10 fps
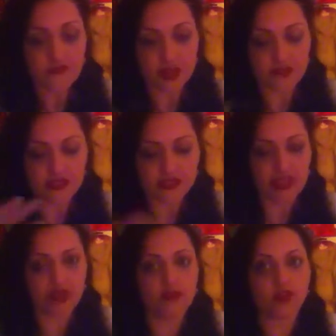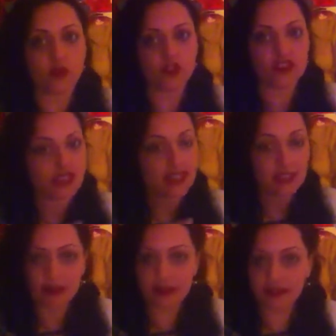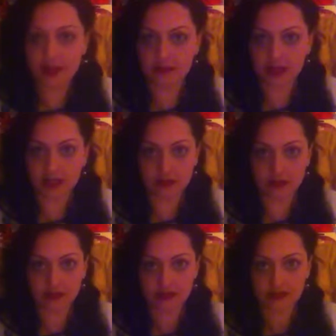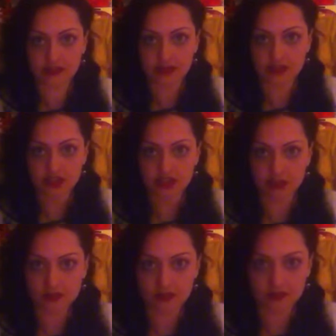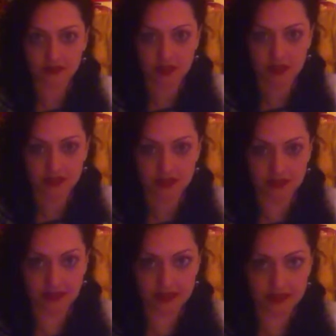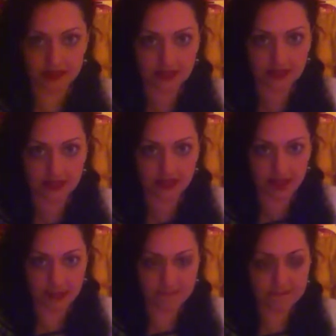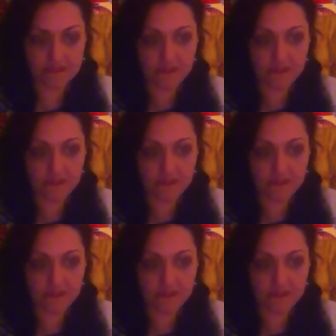I'm just saying you have to question anybody that comes at you with this shape-shifting reptilian scheme,